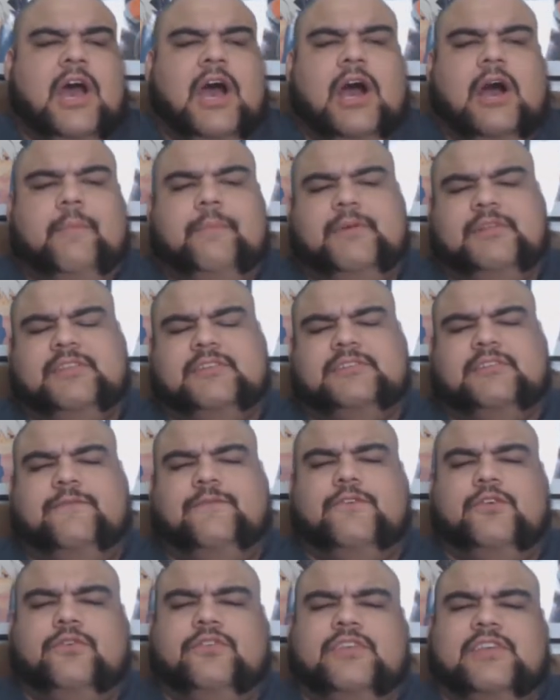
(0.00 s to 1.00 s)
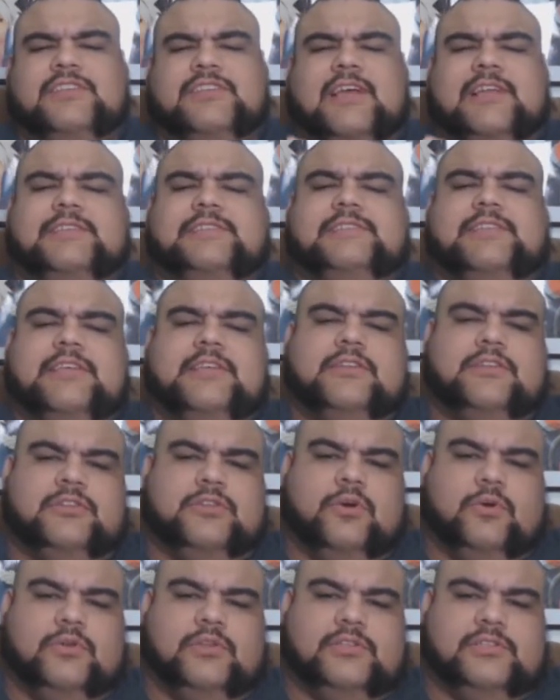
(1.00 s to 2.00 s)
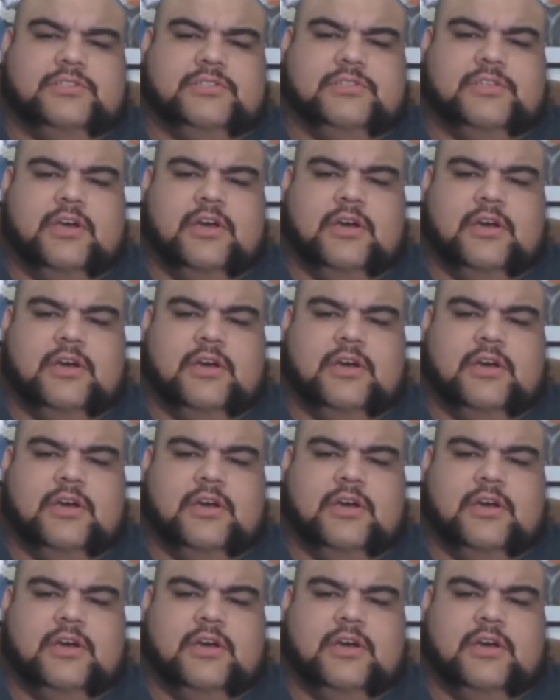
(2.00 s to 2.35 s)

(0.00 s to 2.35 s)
But there's a few things I didn't notice.